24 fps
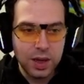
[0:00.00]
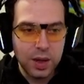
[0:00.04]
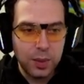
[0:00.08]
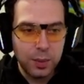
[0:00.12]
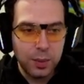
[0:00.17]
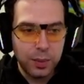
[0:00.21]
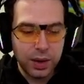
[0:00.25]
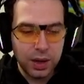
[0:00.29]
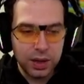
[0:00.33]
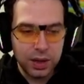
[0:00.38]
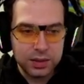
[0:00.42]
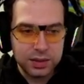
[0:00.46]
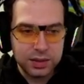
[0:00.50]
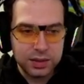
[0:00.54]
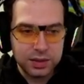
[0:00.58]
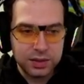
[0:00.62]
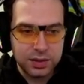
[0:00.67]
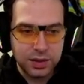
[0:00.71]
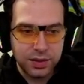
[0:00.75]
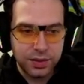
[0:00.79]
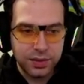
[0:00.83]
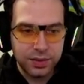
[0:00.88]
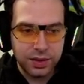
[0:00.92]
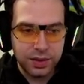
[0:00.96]
But
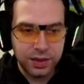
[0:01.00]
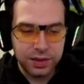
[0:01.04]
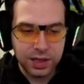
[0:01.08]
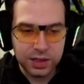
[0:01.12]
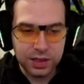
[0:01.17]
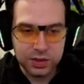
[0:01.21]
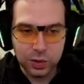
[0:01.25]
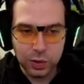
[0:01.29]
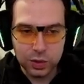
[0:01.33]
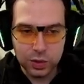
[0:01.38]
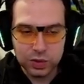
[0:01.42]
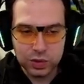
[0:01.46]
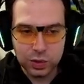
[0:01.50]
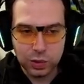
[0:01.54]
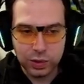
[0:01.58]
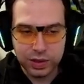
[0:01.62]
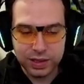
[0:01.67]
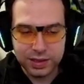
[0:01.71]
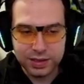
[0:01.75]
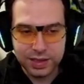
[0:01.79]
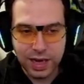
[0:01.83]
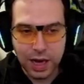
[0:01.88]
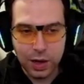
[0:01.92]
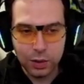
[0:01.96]
it has also a
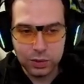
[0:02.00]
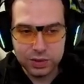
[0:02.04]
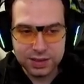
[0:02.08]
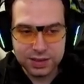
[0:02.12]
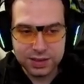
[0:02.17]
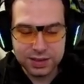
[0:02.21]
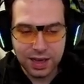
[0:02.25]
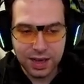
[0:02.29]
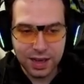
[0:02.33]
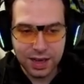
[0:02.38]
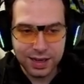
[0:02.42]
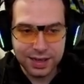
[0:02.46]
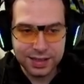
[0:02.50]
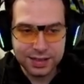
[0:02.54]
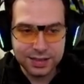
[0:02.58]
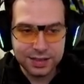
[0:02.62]
downside.